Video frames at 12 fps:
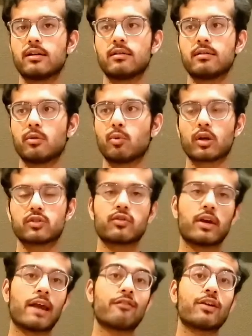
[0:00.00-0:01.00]
works for
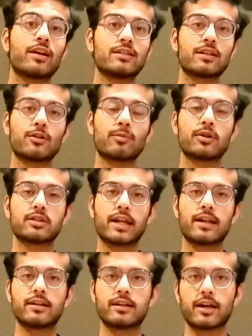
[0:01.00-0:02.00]
every single
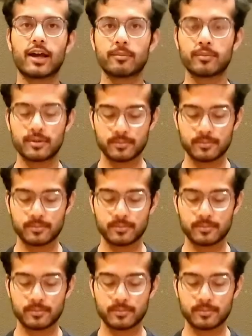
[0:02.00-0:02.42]
personality type.